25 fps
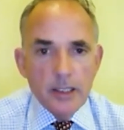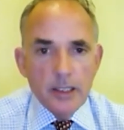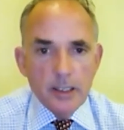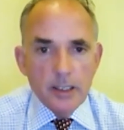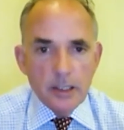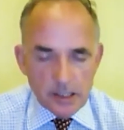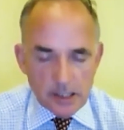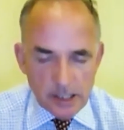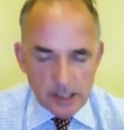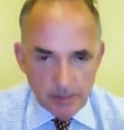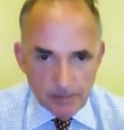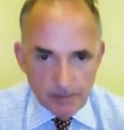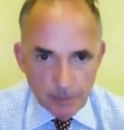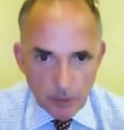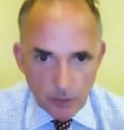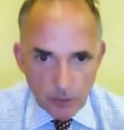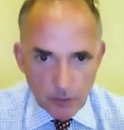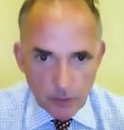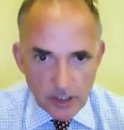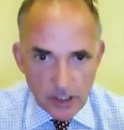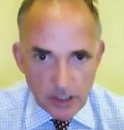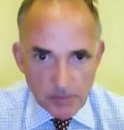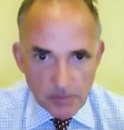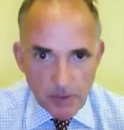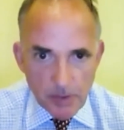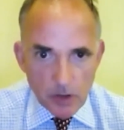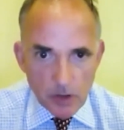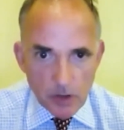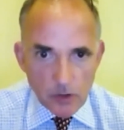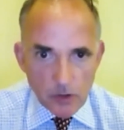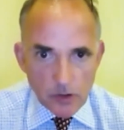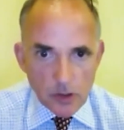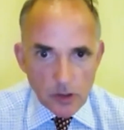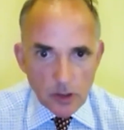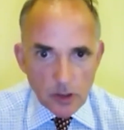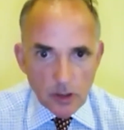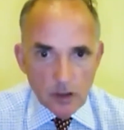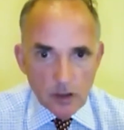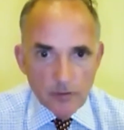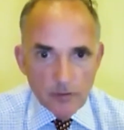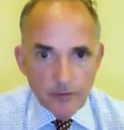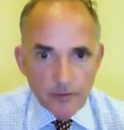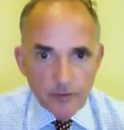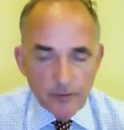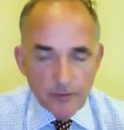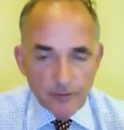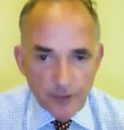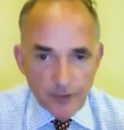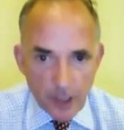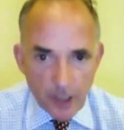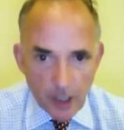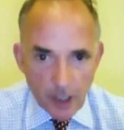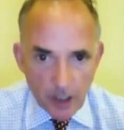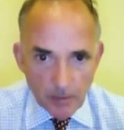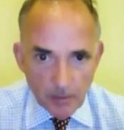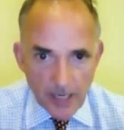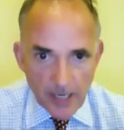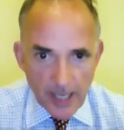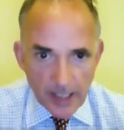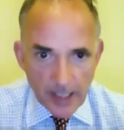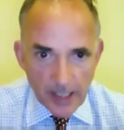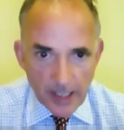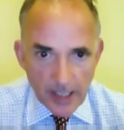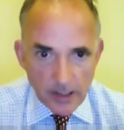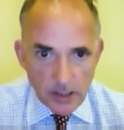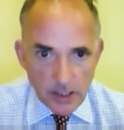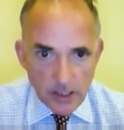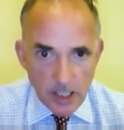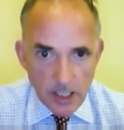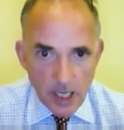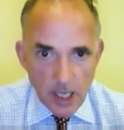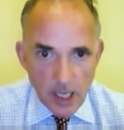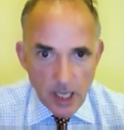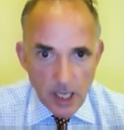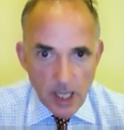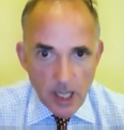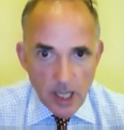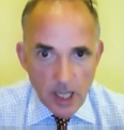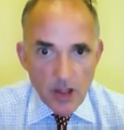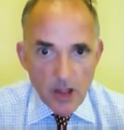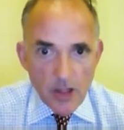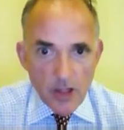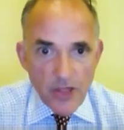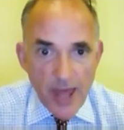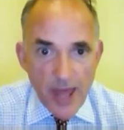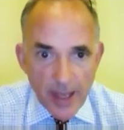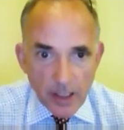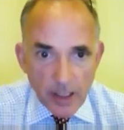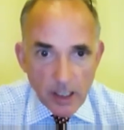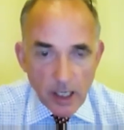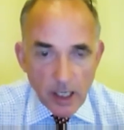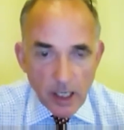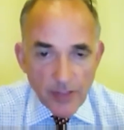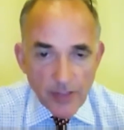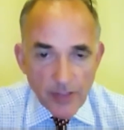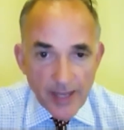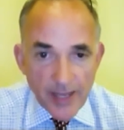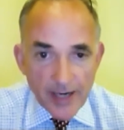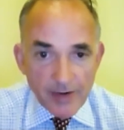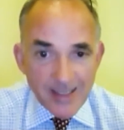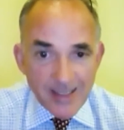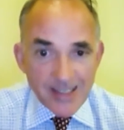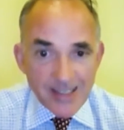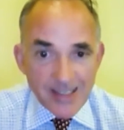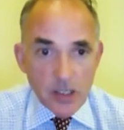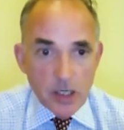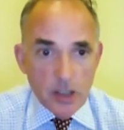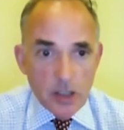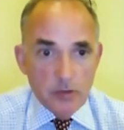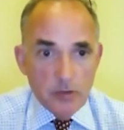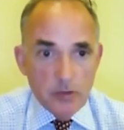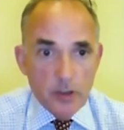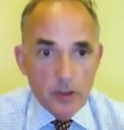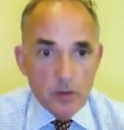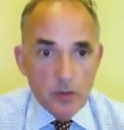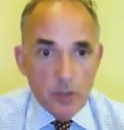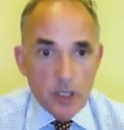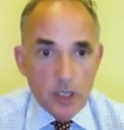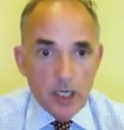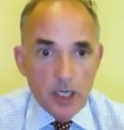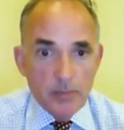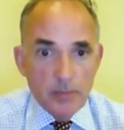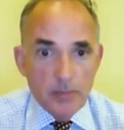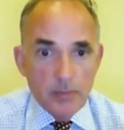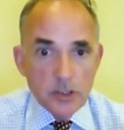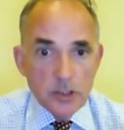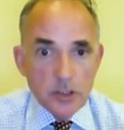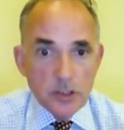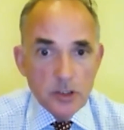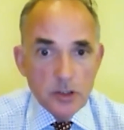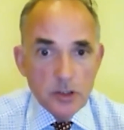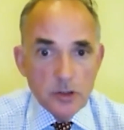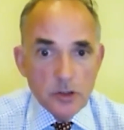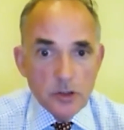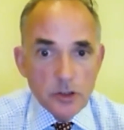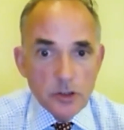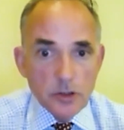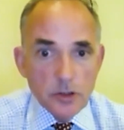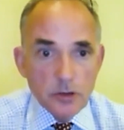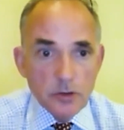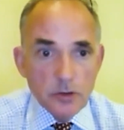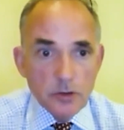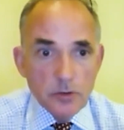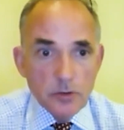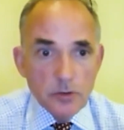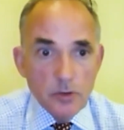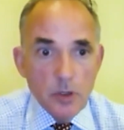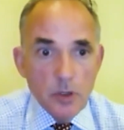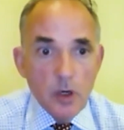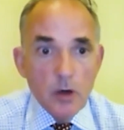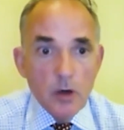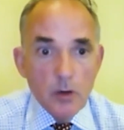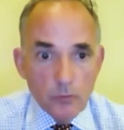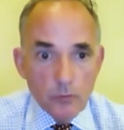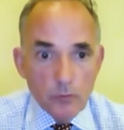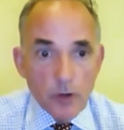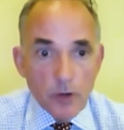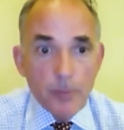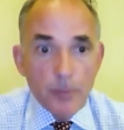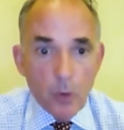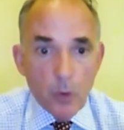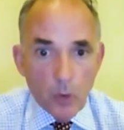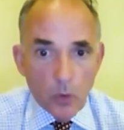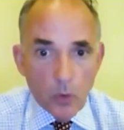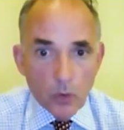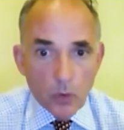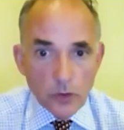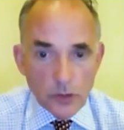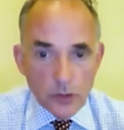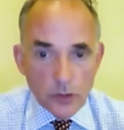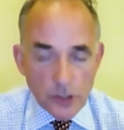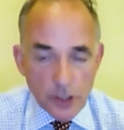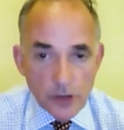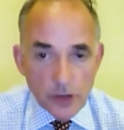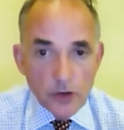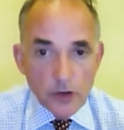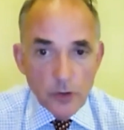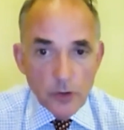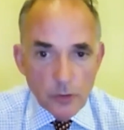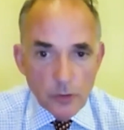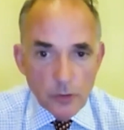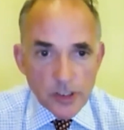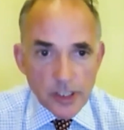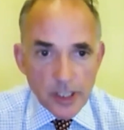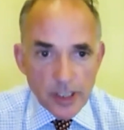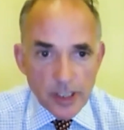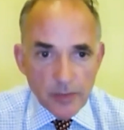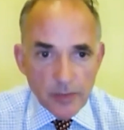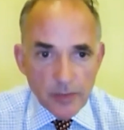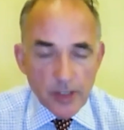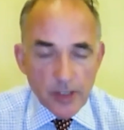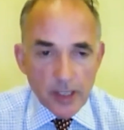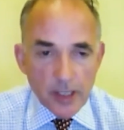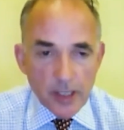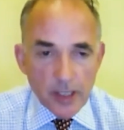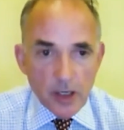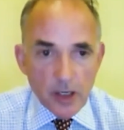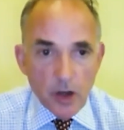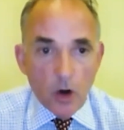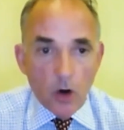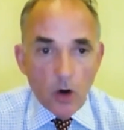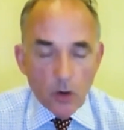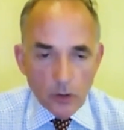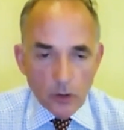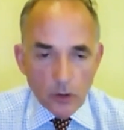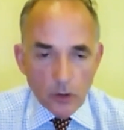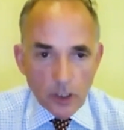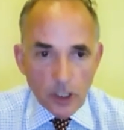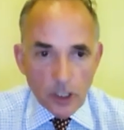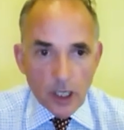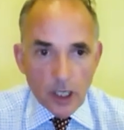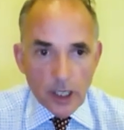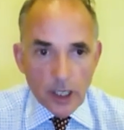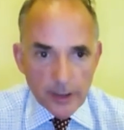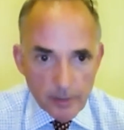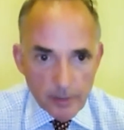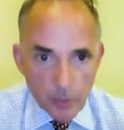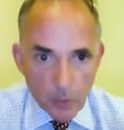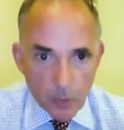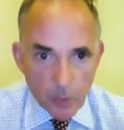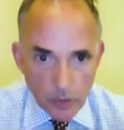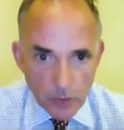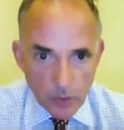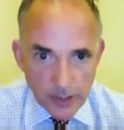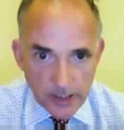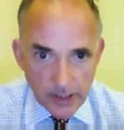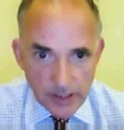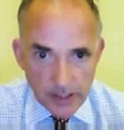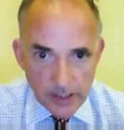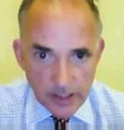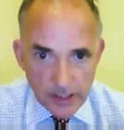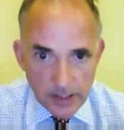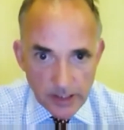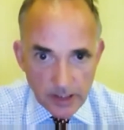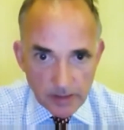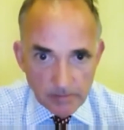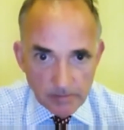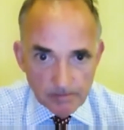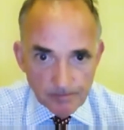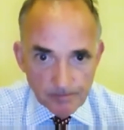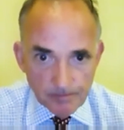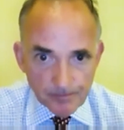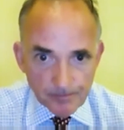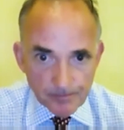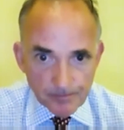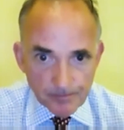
simple disposal of farmland, then there is no requirement to report using the online reporting system,